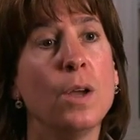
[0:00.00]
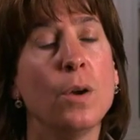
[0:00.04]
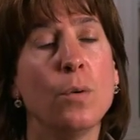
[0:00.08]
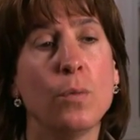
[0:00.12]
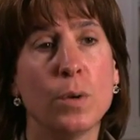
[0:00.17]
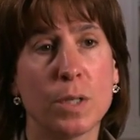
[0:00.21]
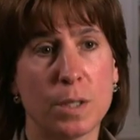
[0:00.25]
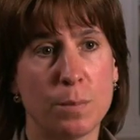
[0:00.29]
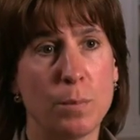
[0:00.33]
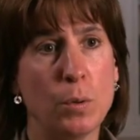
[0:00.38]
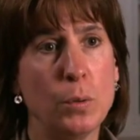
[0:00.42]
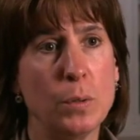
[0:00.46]

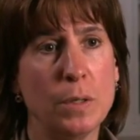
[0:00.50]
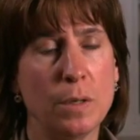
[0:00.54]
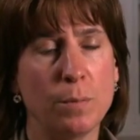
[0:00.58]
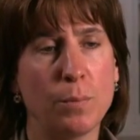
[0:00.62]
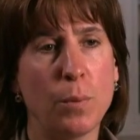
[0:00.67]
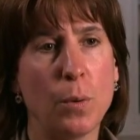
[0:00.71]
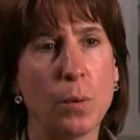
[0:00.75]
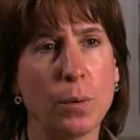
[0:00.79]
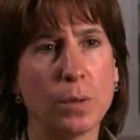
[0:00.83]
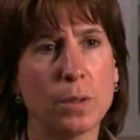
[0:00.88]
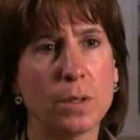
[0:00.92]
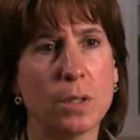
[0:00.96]
What's most
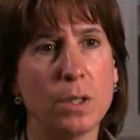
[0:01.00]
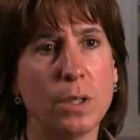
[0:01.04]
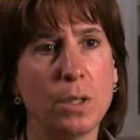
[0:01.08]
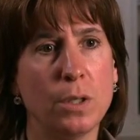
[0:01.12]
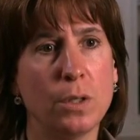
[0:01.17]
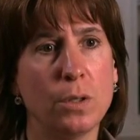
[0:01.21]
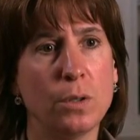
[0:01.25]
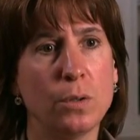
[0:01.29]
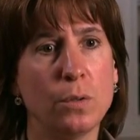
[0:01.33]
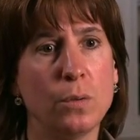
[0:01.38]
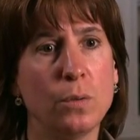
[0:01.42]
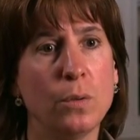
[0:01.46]
important to
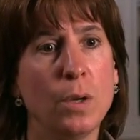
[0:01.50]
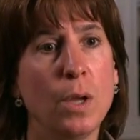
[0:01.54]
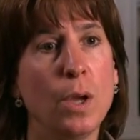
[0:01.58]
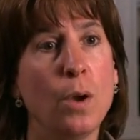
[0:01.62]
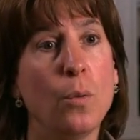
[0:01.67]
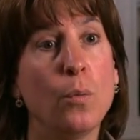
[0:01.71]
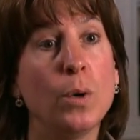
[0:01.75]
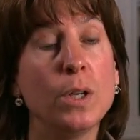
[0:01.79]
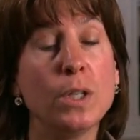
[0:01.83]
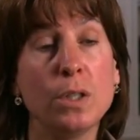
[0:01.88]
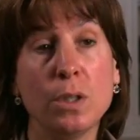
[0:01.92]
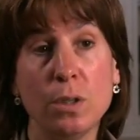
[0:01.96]
you?
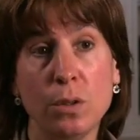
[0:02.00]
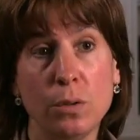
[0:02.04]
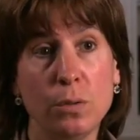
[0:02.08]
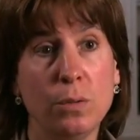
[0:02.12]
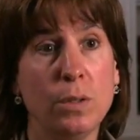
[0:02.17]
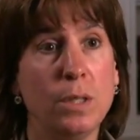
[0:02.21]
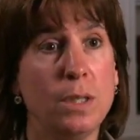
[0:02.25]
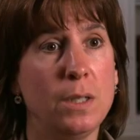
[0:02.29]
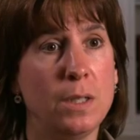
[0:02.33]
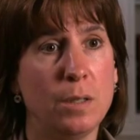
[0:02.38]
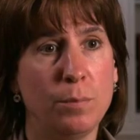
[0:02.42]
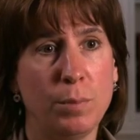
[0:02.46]
What do you
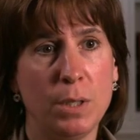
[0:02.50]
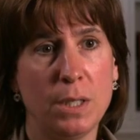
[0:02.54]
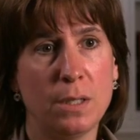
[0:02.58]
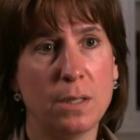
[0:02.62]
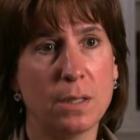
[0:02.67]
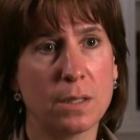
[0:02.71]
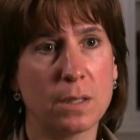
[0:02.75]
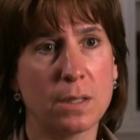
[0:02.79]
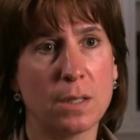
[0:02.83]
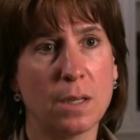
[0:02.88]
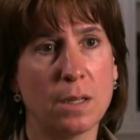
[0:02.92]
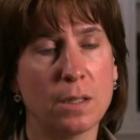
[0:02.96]
need to be
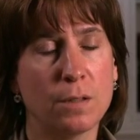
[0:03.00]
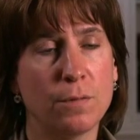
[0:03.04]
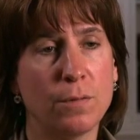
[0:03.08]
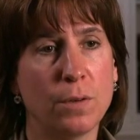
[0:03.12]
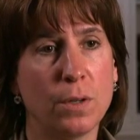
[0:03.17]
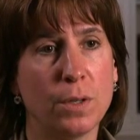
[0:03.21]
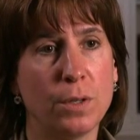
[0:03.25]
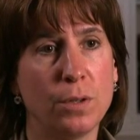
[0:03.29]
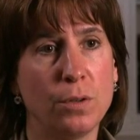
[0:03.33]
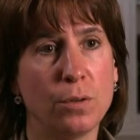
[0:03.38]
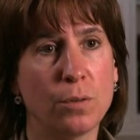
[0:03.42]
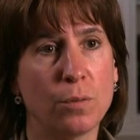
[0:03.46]

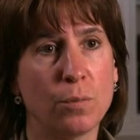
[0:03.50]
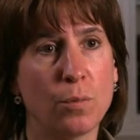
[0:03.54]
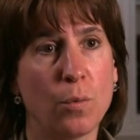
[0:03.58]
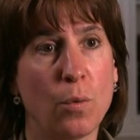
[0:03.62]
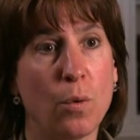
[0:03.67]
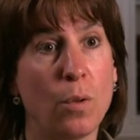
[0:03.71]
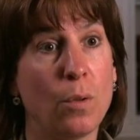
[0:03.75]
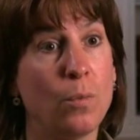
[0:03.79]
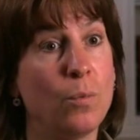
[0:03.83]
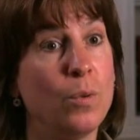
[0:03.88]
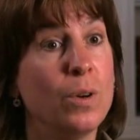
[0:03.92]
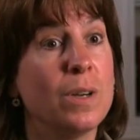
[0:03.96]
successful in your
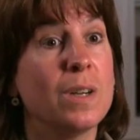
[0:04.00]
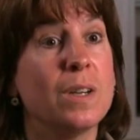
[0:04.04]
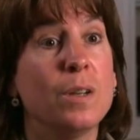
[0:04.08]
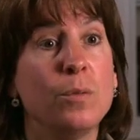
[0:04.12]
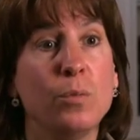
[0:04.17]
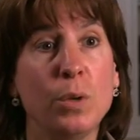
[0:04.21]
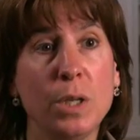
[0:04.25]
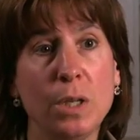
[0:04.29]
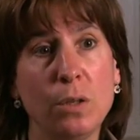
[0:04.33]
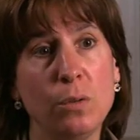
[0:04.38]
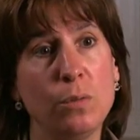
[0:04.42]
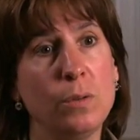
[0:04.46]
role? What could
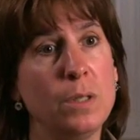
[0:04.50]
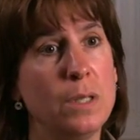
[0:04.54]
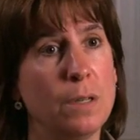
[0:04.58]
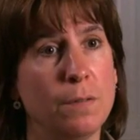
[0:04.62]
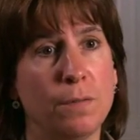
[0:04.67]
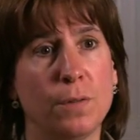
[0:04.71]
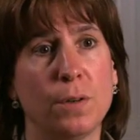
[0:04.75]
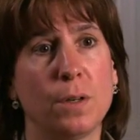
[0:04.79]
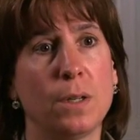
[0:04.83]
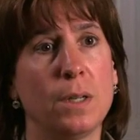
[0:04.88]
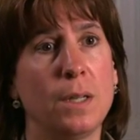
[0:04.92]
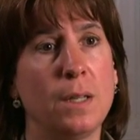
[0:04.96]
we do
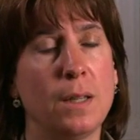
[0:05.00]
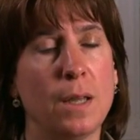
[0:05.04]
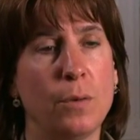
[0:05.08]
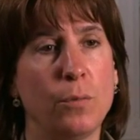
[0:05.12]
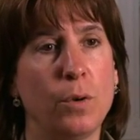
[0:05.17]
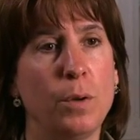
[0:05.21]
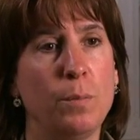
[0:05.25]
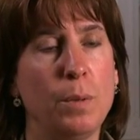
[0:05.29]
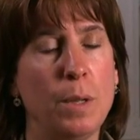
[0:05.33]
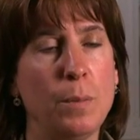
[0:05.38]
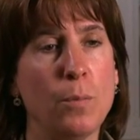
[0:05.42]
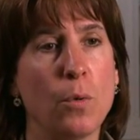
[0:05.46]
differently that
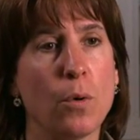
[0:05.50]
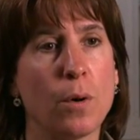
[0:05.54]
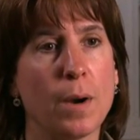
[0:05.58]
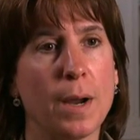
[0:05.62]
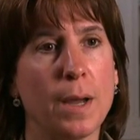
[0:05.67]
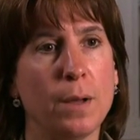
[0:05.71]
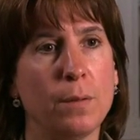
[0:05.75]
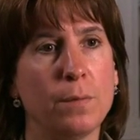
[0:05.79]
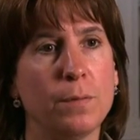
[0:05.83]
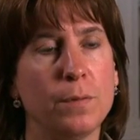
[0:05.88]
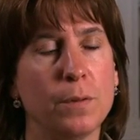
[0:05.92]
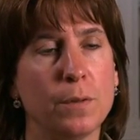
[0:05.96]
would be more
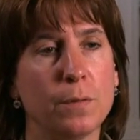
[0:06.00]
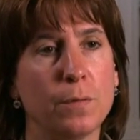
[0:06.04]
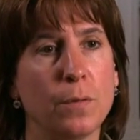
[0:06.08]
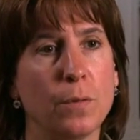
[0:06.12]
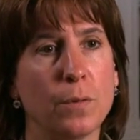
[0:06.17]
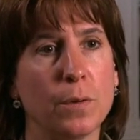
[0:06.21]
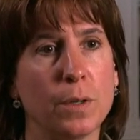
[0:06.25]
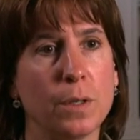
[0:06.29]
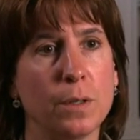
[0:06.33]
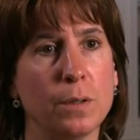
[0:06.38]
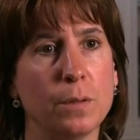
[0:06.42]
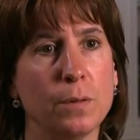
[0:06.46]
helpful
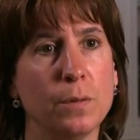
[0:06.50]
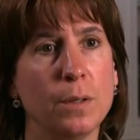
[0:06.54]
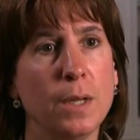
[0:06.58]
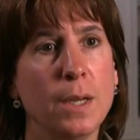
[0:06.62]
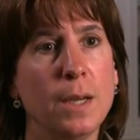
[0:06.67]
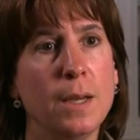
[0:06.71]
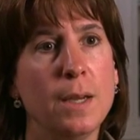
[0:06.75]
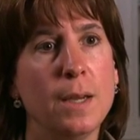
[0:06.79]
for you?